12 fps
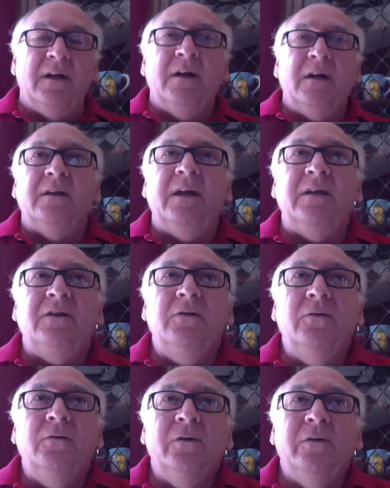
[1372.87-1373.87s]
take
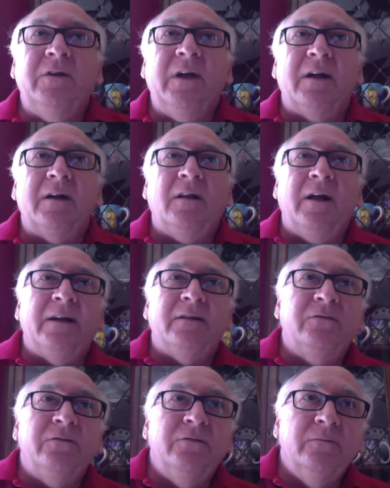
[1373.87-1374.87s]
you, or if you got
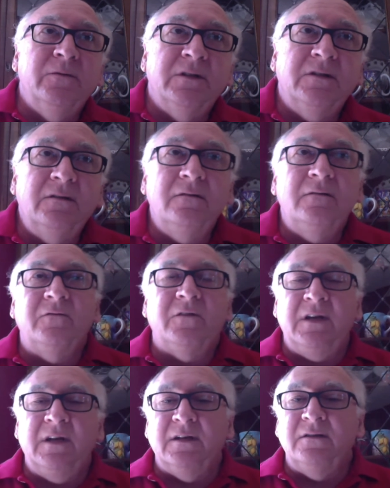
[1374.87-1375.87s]
classrooms and
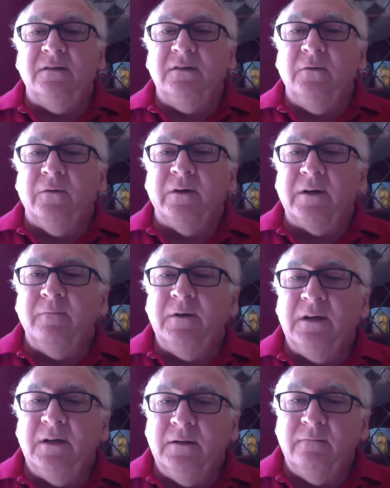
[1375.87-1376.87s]
kids and you want to come
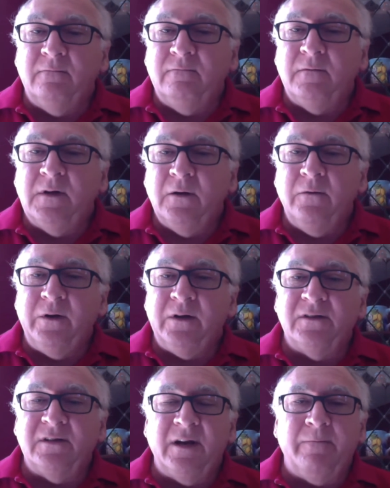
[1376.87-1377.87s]
in, and we
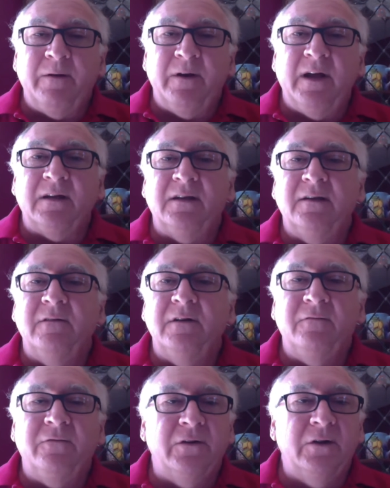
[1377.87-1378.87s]
can set up an activity
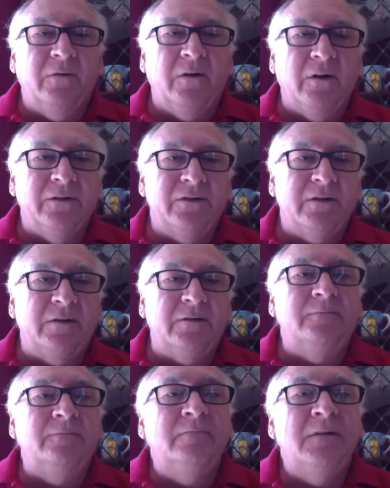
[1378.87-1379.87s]
for you also,
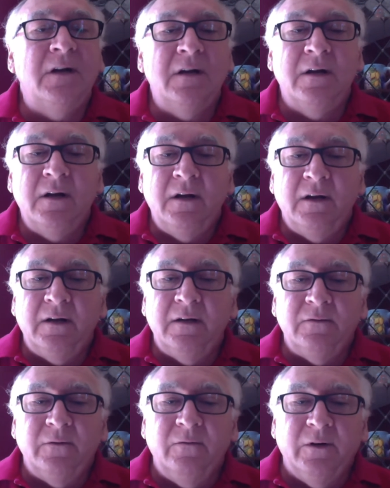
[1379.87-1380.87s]

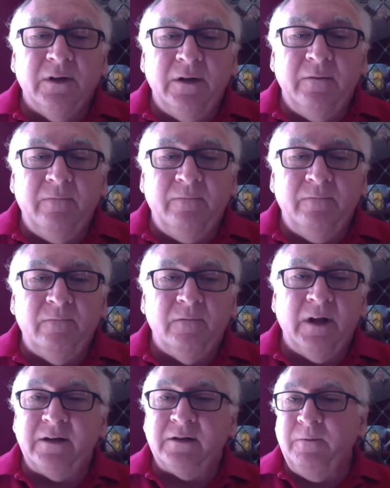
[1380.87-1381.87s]
because we really
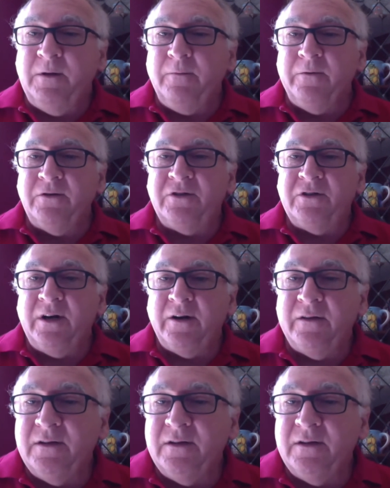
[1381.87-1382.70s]
like to be able to share these